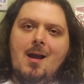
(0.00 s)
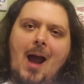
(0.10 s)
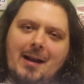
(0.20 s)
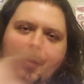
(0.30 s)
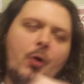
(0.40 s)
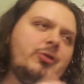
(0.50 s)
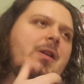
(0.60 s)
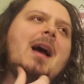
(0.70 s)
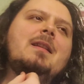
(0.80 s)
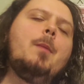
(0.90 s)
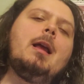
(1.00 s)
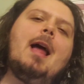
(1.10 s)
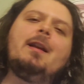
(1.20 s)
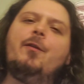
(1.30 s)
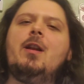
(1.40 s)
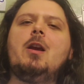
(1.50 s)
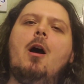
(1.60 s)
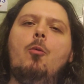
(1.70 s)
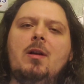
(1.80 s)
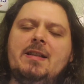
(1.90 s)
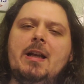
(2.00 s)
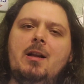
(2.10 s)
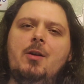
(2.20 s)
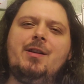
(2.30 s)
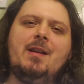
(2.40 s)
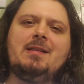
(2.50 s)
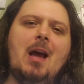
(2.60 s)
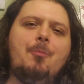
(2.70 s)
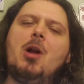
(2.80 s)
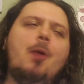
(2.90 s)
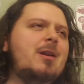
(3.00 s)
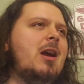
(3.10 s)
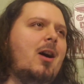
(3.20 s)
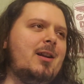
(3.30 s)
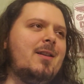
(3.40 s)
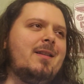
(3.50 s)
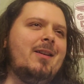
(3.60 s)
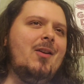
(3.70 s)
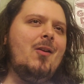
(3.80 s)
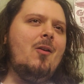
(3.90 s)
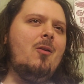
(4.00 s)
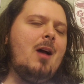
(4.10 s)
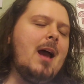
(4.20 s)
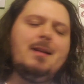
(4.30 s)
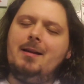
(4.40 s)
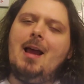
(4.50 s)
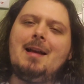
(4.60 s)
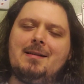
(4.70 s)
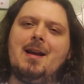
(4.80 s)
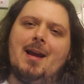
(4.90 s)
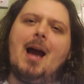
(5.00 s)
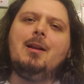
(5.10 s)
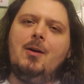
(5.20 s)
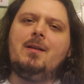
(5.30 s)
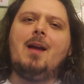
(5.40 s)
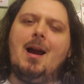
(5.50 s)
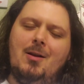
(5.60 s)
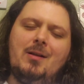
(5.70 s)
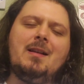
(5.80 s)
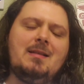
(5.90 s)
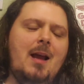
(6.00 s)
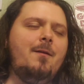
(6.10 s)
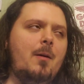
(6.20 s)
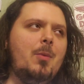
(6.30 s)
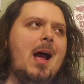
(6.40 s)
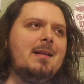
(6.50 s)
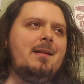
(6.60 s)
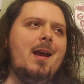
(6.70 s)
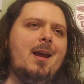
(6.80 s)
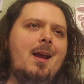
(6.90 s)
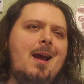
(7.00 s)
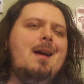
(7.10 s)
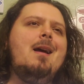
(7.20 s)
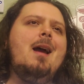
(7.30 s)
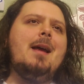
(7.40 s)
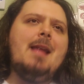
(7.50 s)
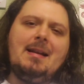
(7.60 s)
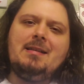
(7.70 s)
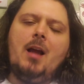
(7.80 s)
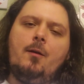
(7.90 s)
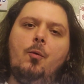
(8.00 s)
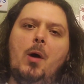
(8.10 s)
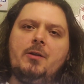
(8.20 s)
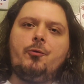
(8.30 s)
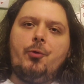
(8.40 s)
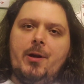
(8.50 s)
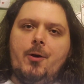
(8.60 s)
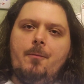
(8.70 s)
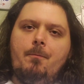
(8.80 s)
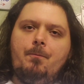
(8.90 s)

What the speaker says: I told you guys in my last video I wasn't going to look this up, but I'll be honest. I did last night. I looked this stuff up last night. And that stuff was real.